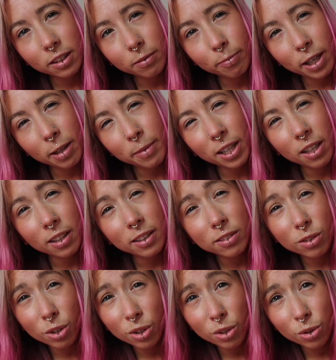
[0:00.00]
make my eyes
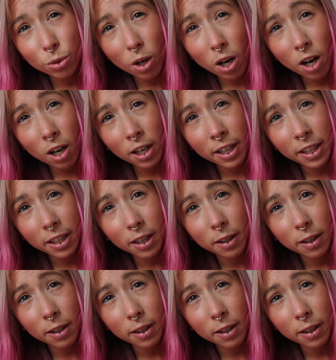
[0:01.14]
too dry.